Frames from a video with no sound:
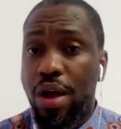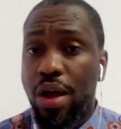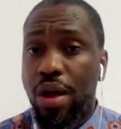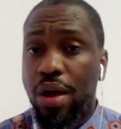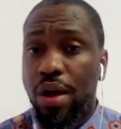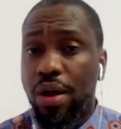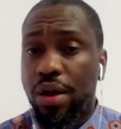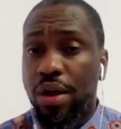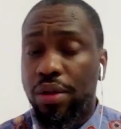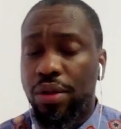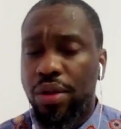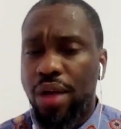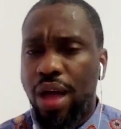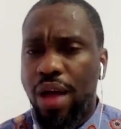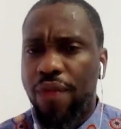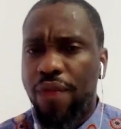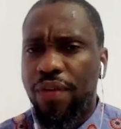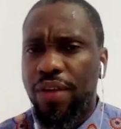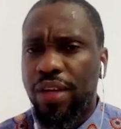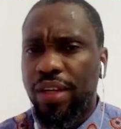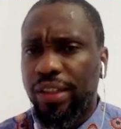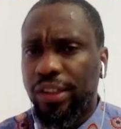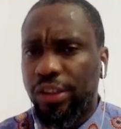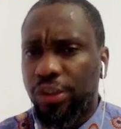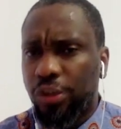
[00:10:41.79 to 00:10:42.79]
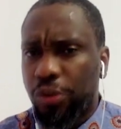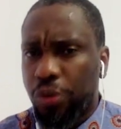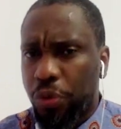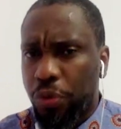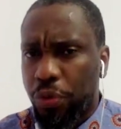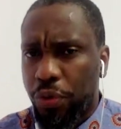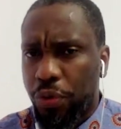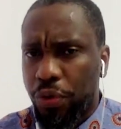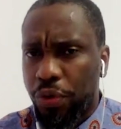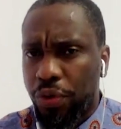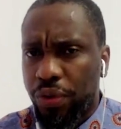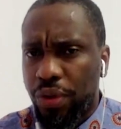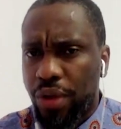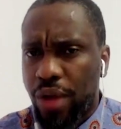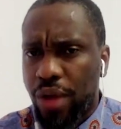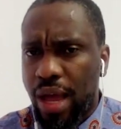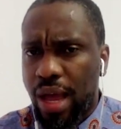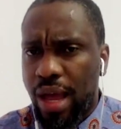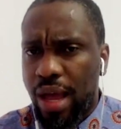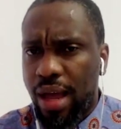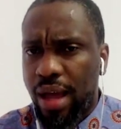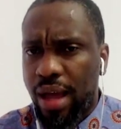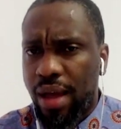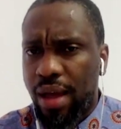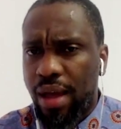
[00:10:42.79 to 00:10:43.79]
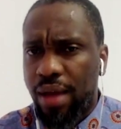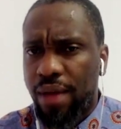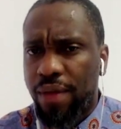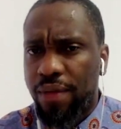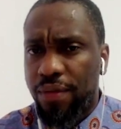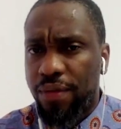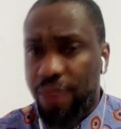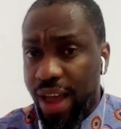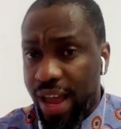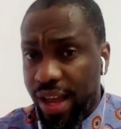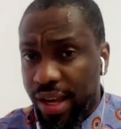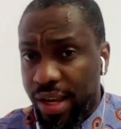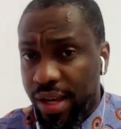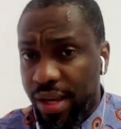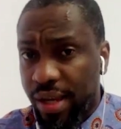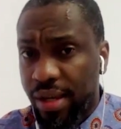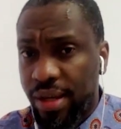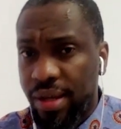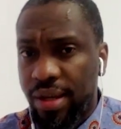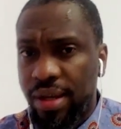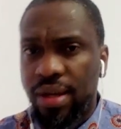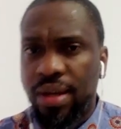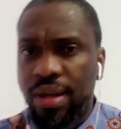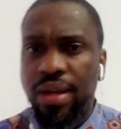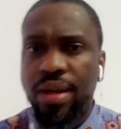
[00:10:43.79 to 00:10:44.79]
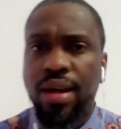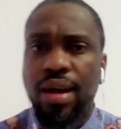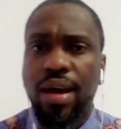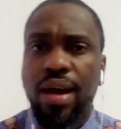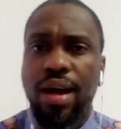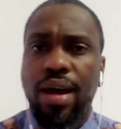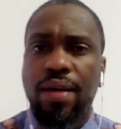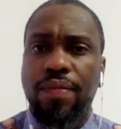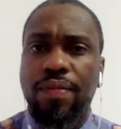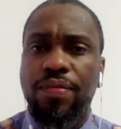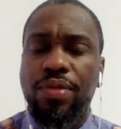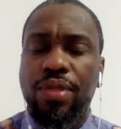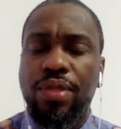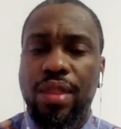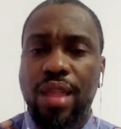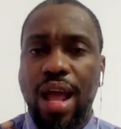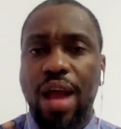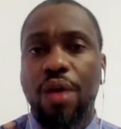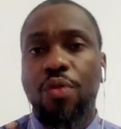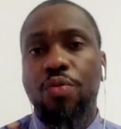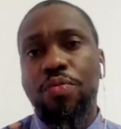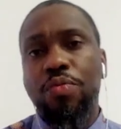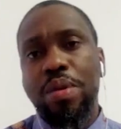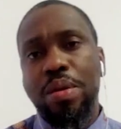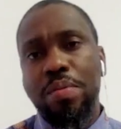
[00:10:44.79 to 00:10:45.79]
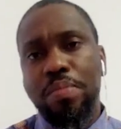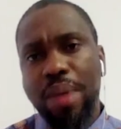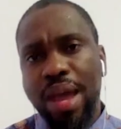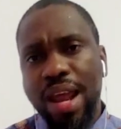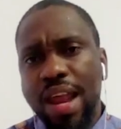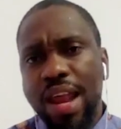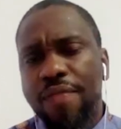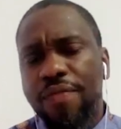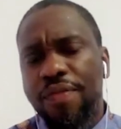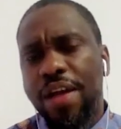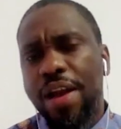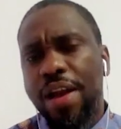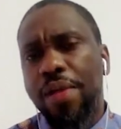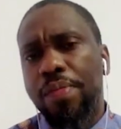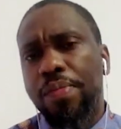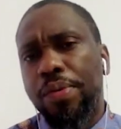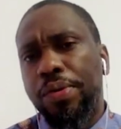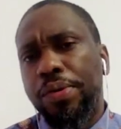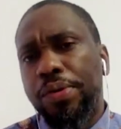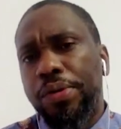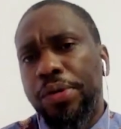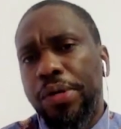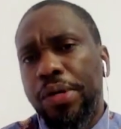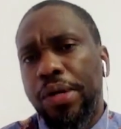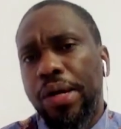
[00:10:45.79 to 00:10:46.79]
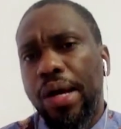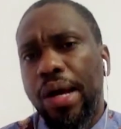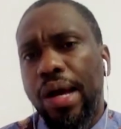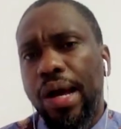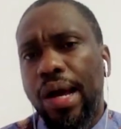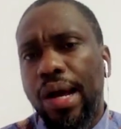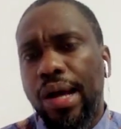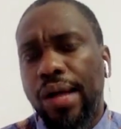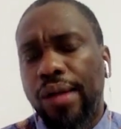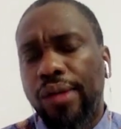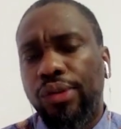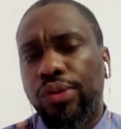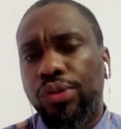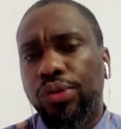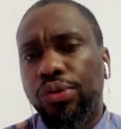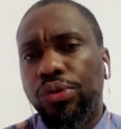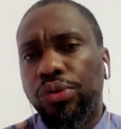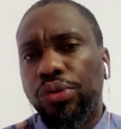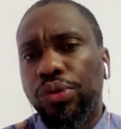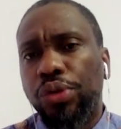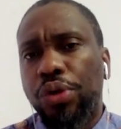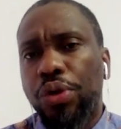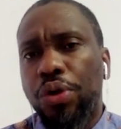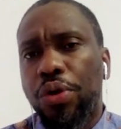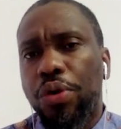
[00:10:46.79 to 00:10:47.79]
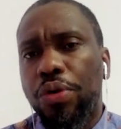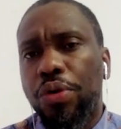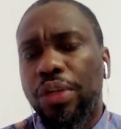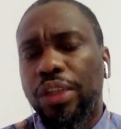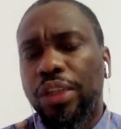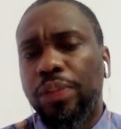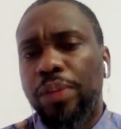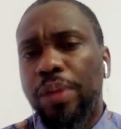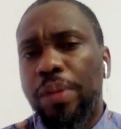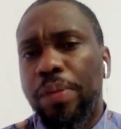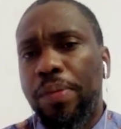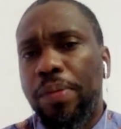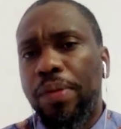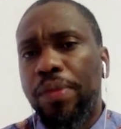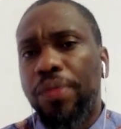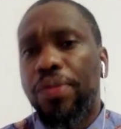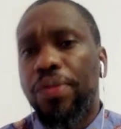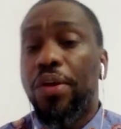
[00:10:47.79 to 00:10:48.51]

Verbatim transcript: Uh, I think it's the Corona vac uh, that will be made available uh, to the Congolese people.